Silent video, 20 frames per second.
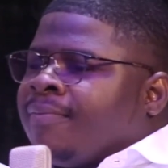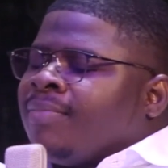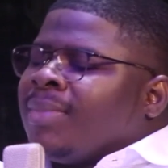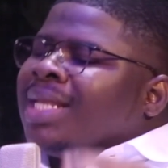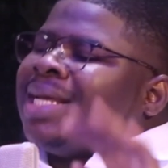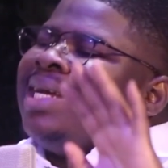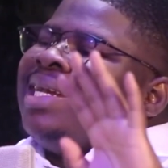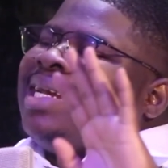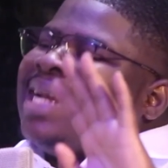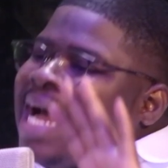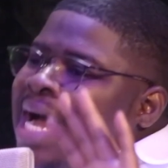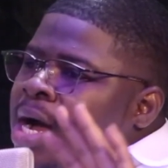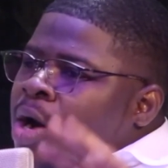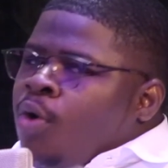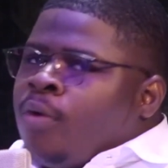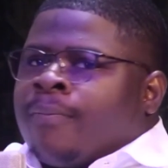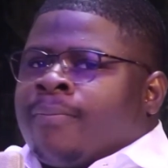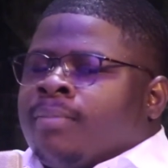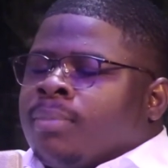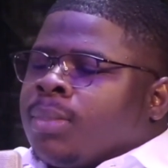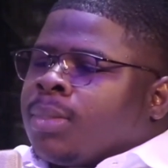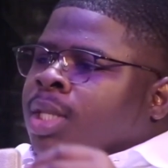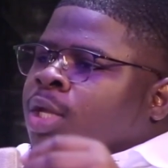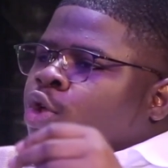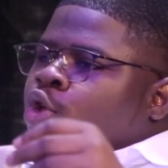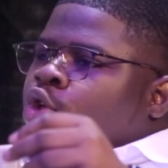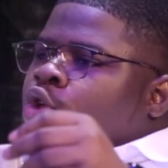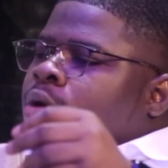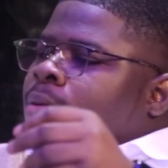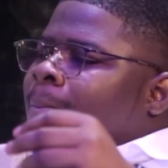Fine. Now,
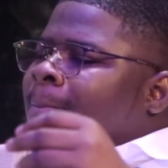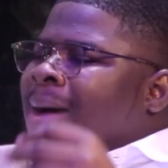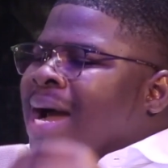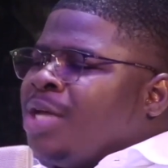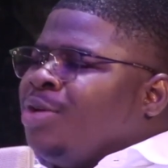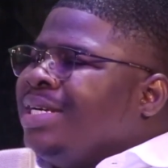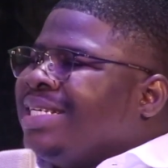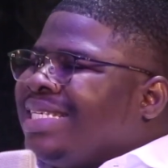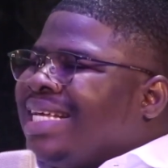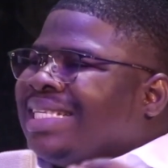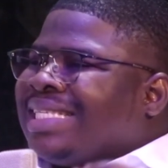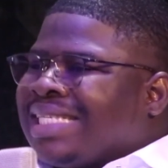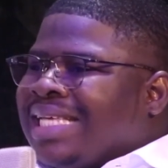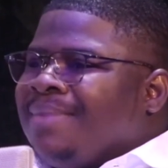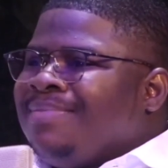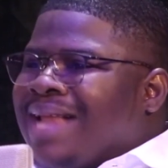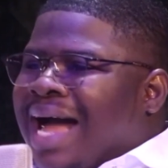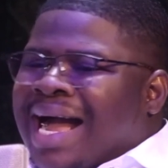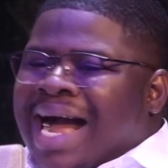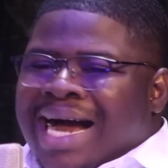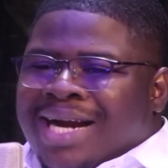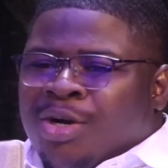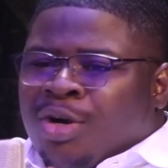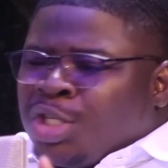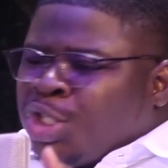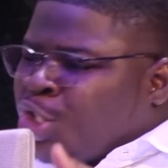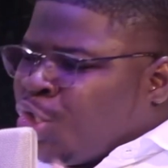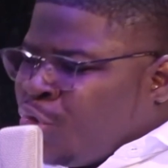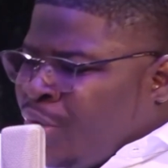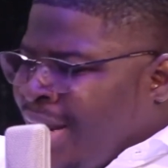Man U is a team that cannot
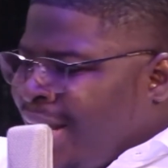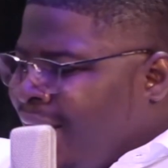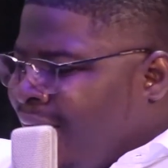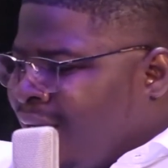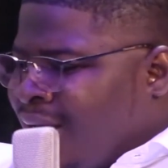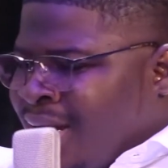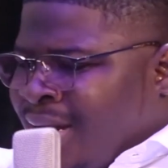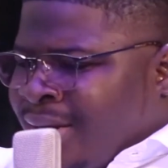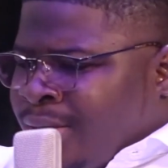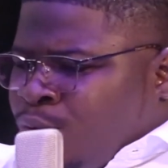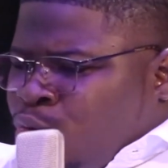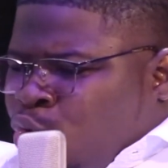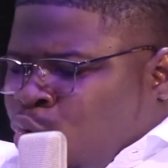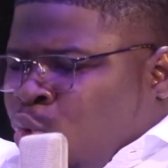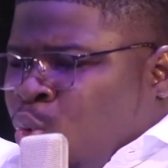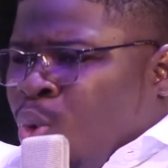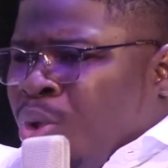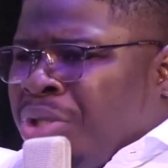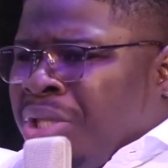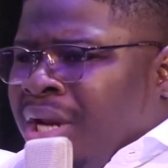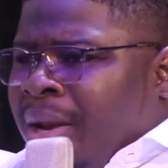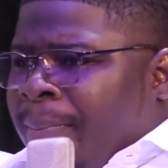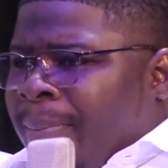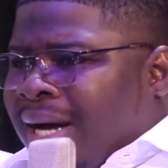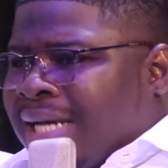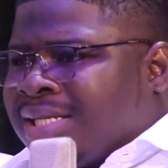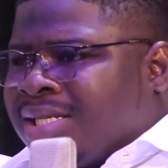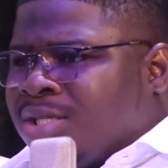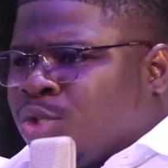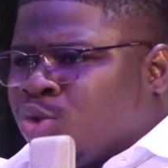string 2-3
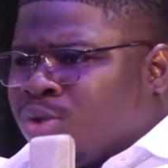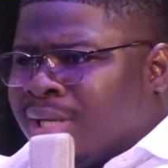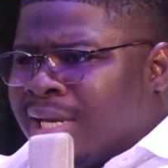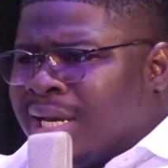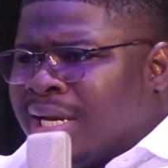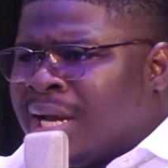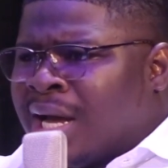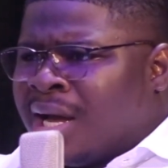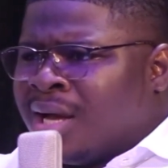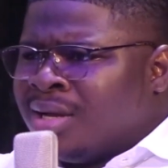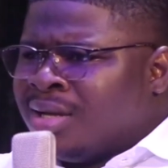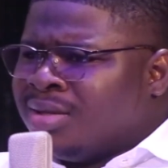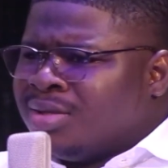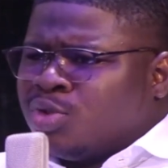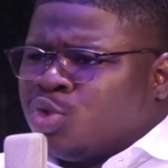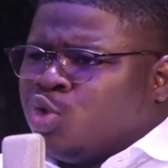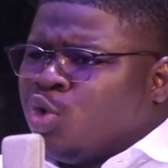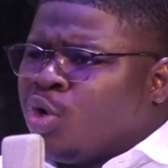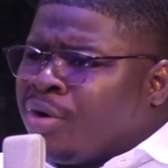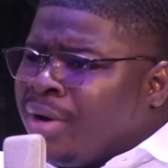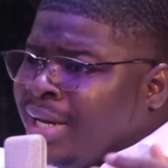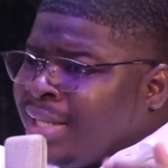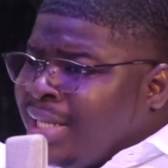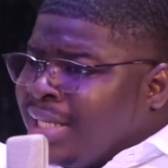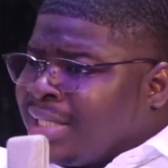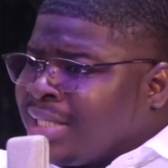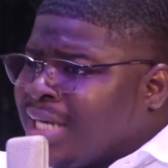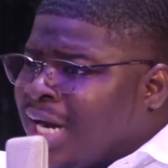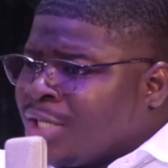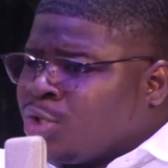passes together to create
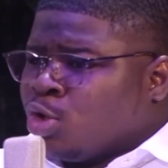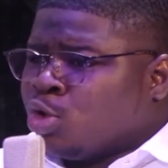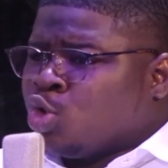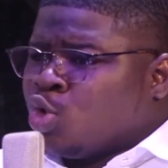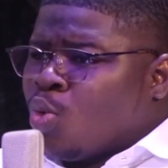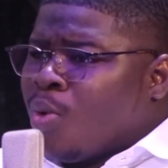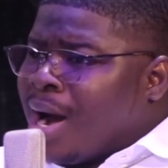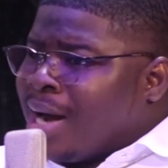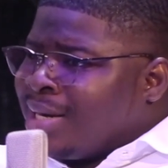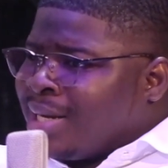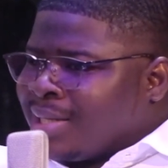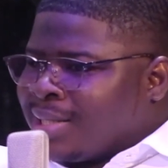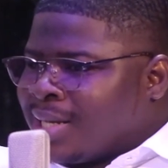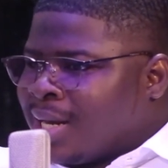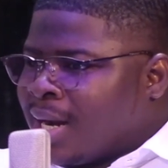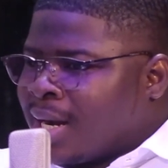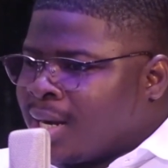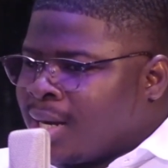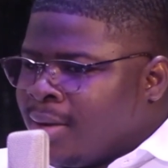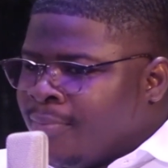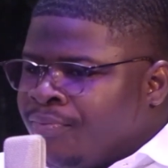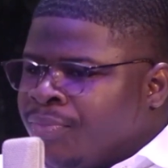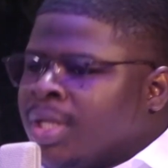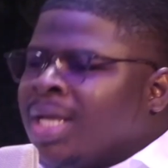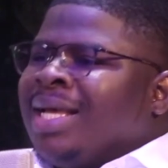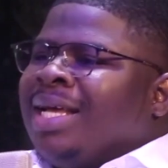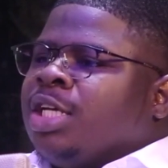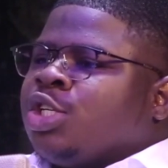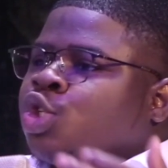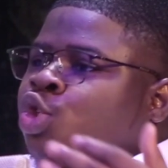a chance or to go and attack.
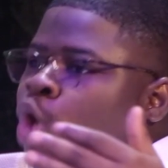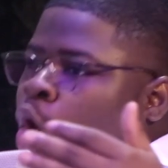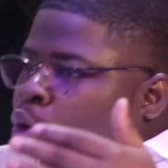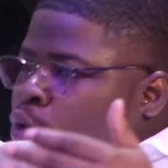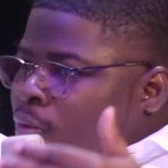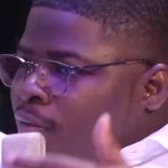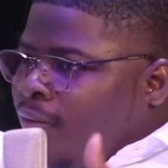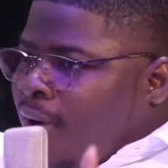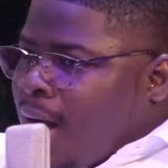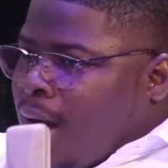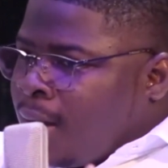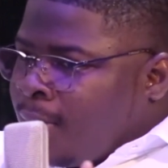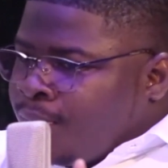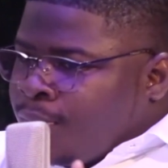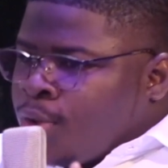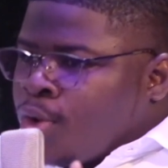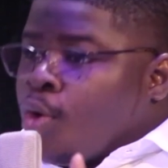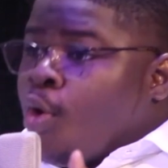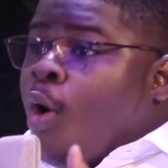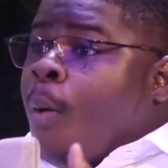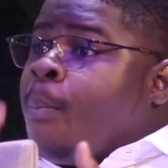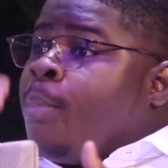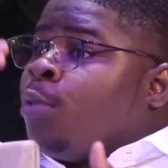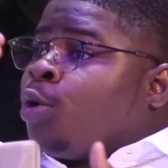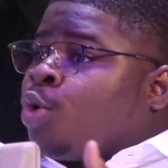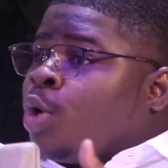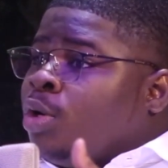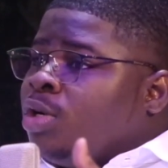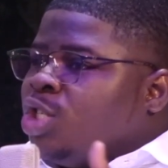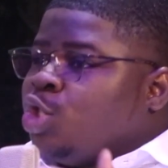It's turnover upon
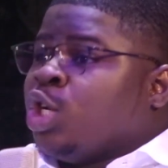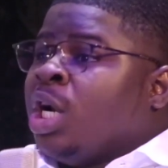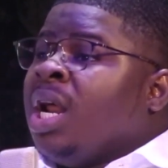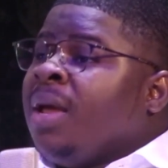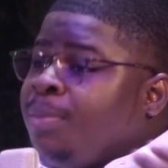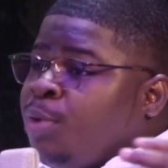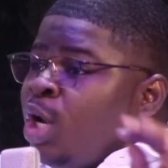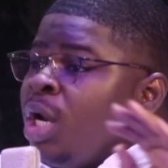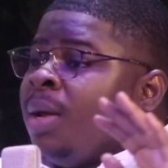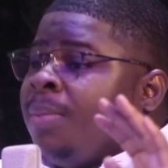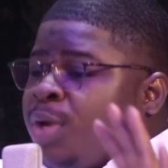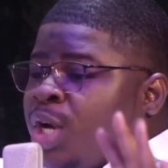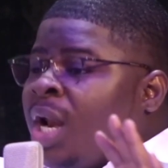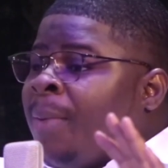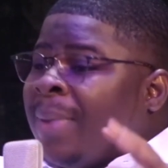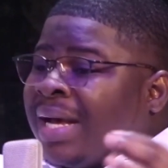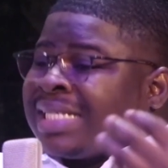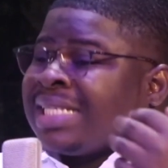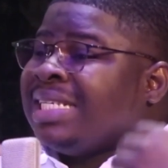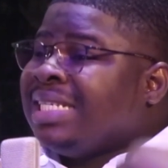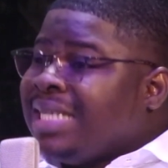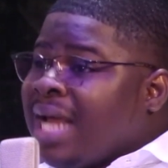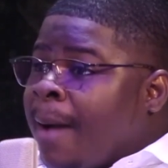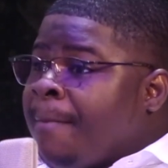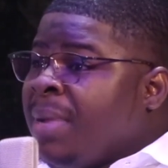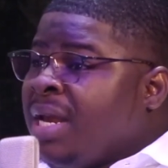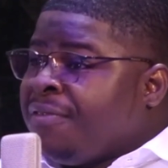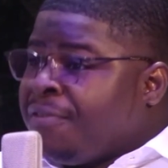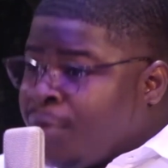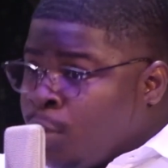turn. The only person in their
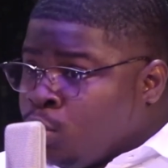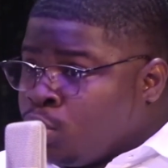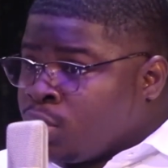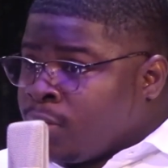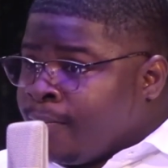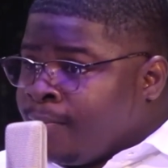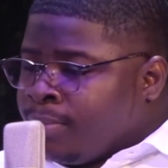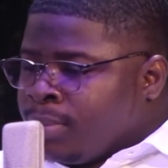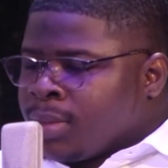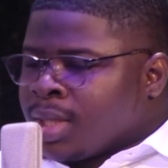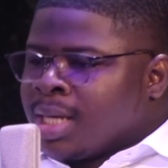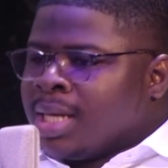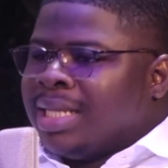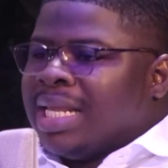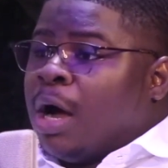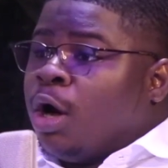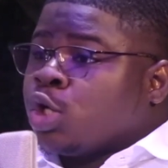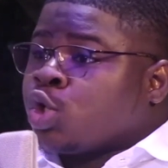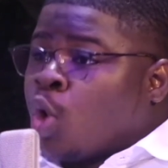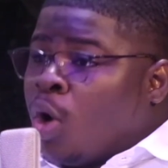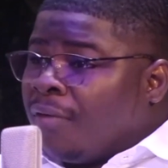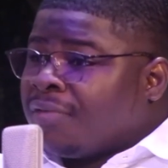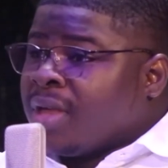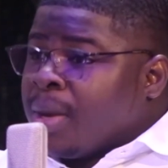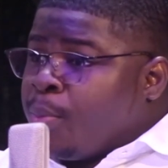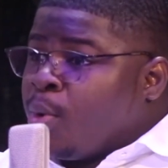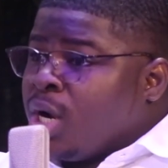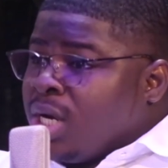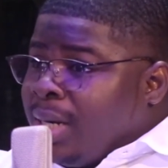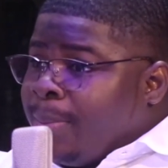midfield that was
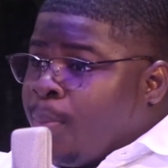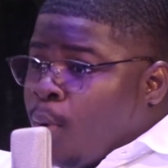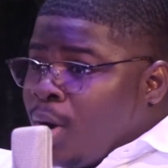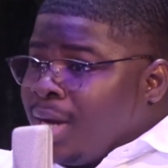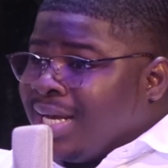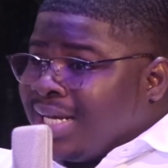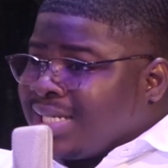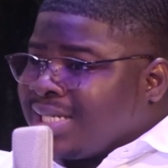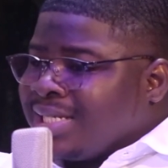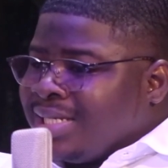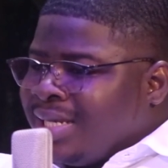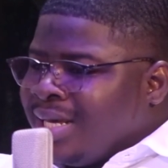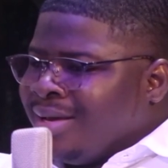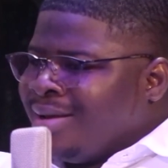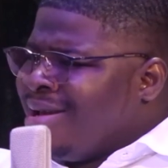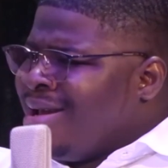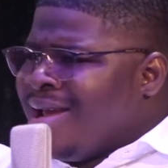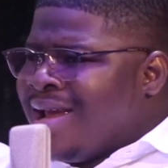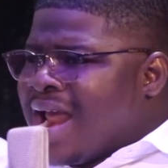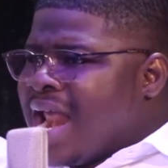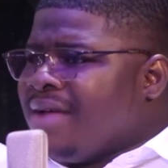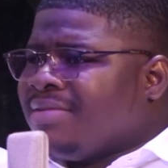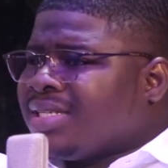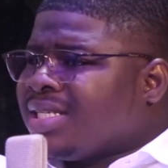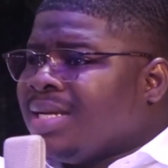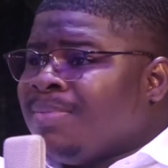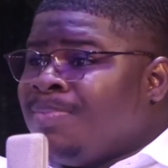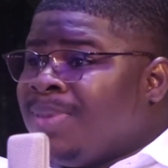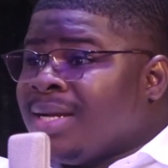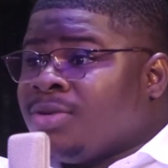comfortable on the ball yesterday,
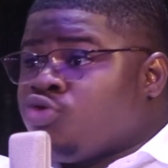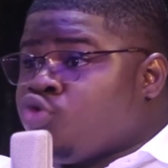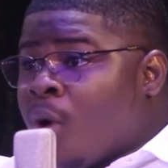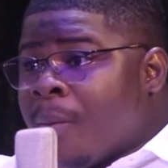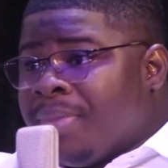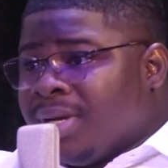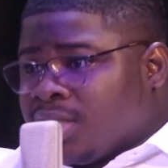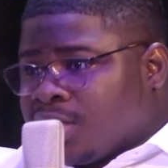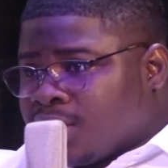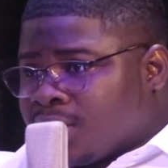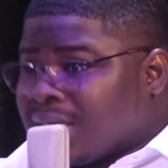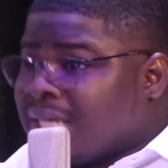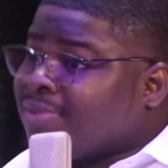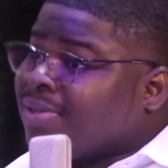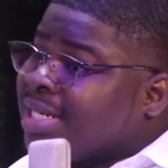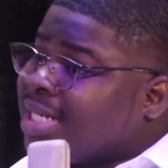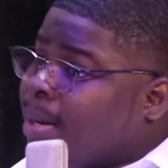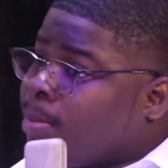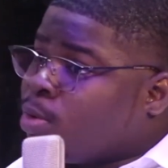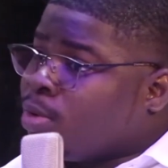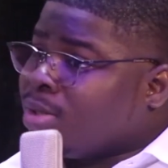Eriksen played rubbish as far as I'm